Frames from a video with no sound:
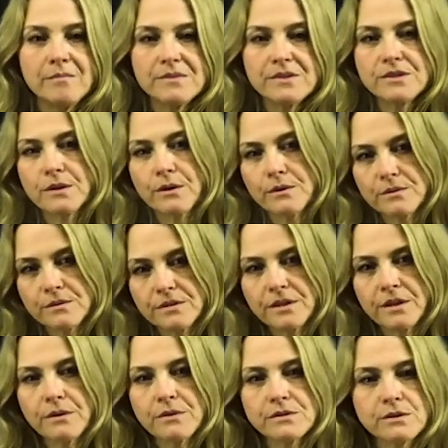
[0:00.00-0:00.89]

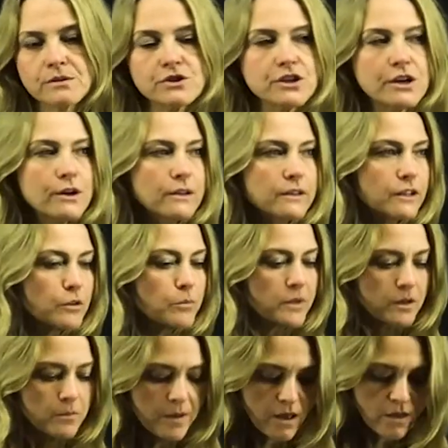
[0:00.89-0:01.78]
So share a little
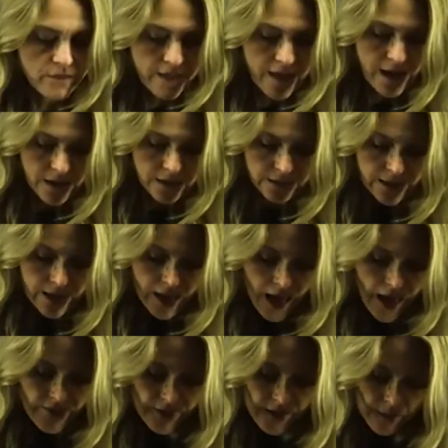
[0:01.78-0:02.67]
bit about that.
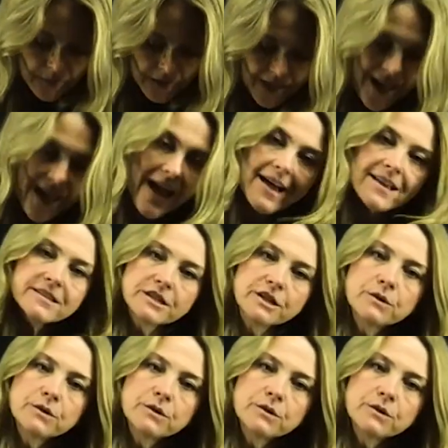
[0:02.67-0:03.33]
And then I'm going to ask